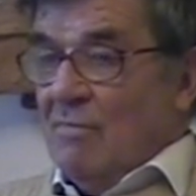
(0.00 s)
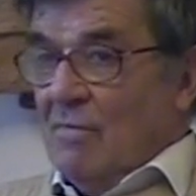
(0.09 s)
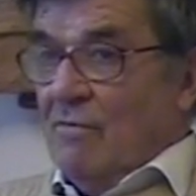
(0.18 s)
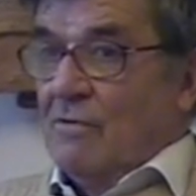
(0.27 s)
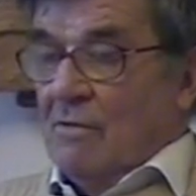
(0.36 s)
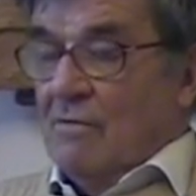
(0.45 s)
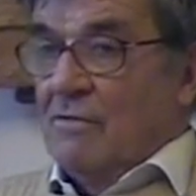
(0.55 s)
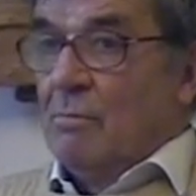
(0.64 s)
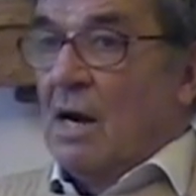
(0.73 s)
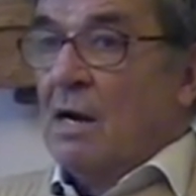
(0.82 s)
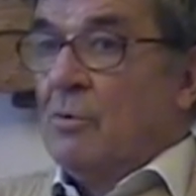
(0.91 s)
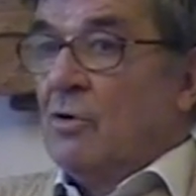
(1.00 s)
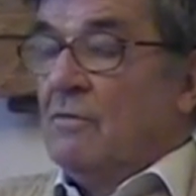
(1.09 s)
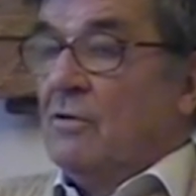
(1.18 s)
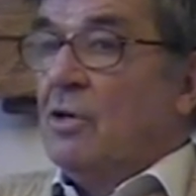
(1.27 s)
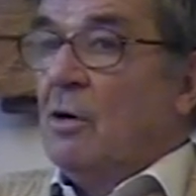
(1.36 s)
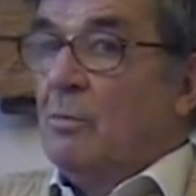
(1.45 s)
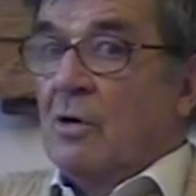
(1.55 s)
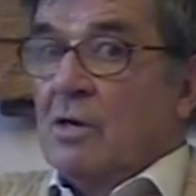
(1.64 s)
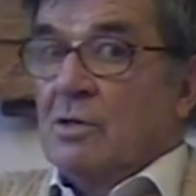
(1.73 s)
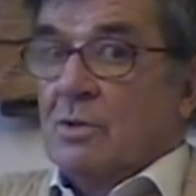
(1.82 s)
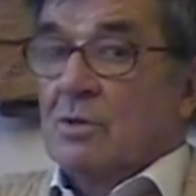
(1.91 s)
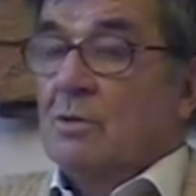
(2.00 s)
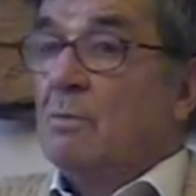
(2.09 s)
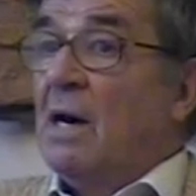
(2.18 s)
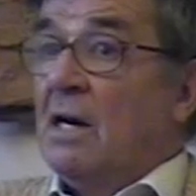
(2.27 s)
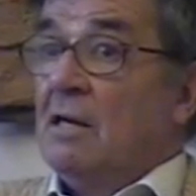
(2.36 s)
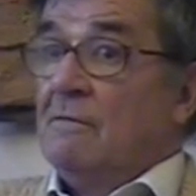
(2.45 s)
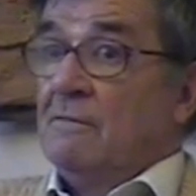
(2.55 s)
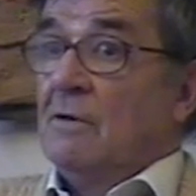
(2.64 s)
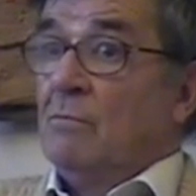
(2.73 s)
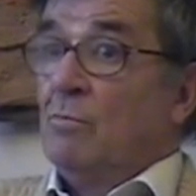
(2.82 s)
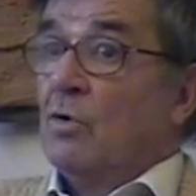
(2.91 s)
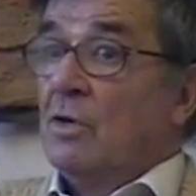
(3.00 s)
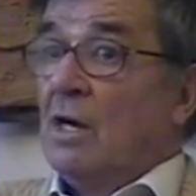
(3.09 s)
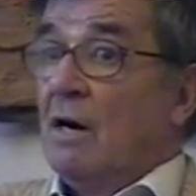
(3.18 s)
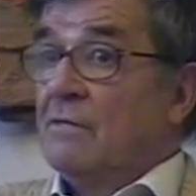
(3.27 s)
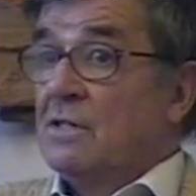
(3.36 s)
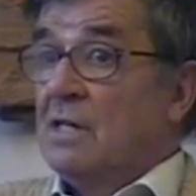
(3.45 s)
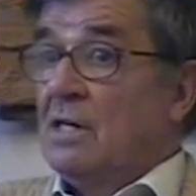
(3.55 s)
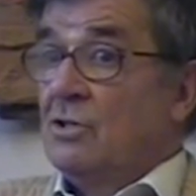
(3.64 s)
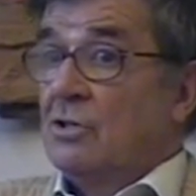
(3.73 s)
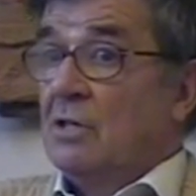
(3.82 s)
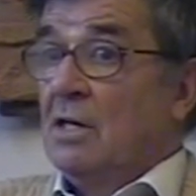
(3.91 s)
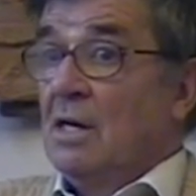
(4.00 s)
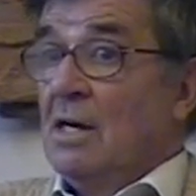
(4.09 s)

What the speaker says: from my point of view, no progress was made for more than half a century